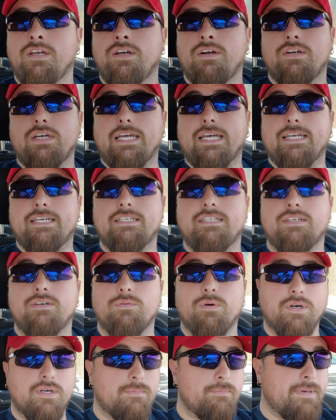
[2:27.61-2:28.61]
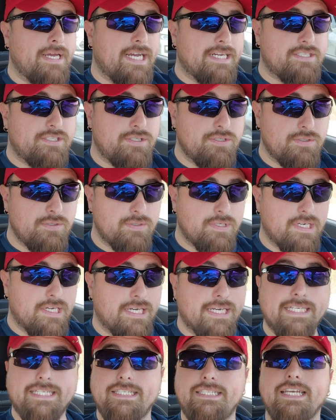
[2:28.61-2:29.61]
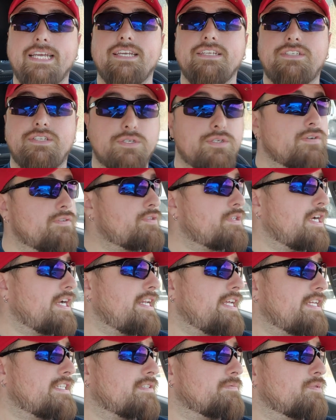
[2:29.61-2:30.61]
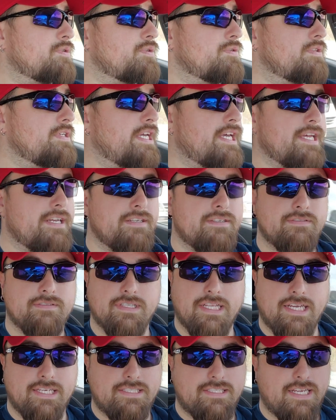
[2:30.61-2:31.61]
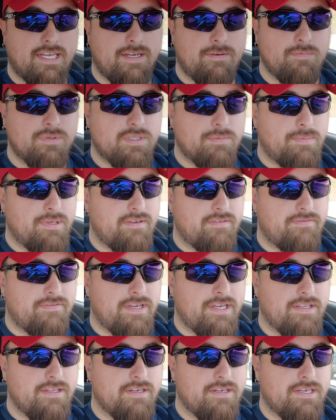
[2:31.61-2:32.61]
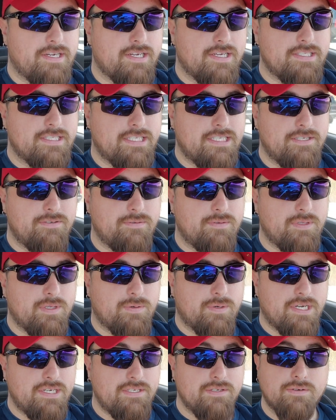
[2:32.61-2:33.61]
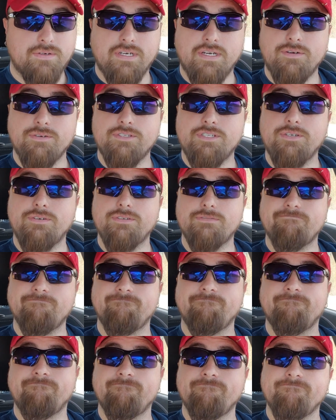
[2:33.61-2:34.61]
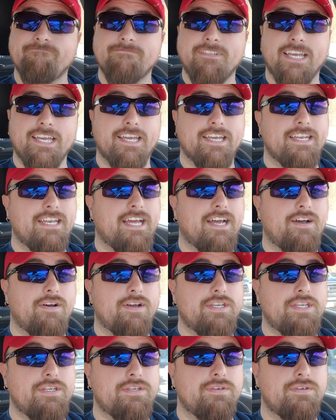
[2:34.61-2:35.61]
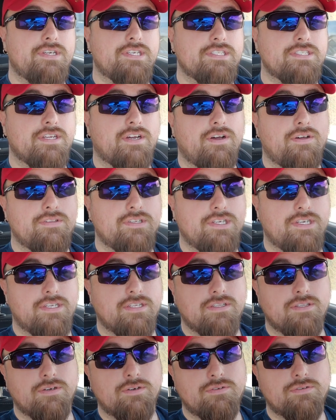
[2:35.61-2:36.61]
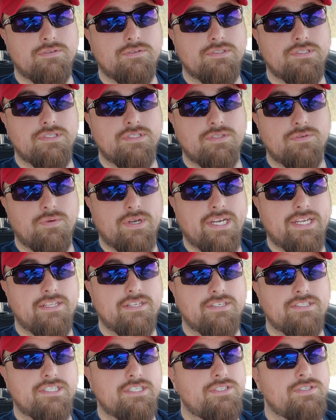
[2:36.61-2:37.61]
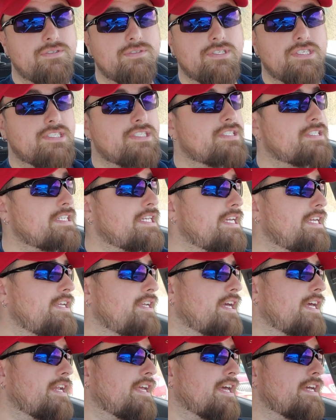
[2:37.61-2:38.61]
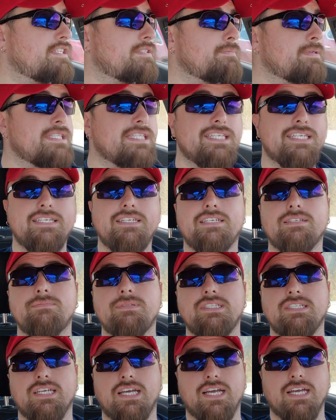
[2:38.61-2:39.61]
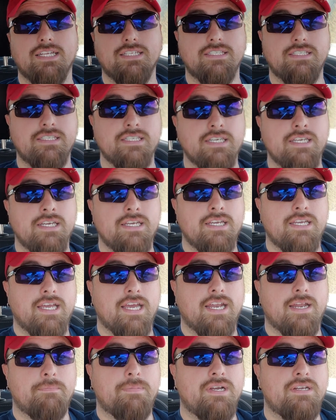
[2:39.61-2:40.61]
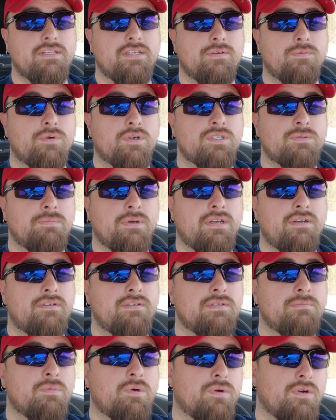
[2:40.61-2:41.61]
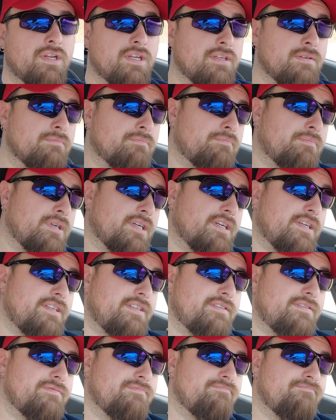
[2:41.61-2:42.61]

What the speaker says: Okay, welcome back to day 2 of trying to get some hooligan. Last time was a big failure because I didn't really quite know what I was doing. And now I do, because all the locals and the regulars that do this say you gotta catch them on the incoming tides. And apparently it works better in the morning, but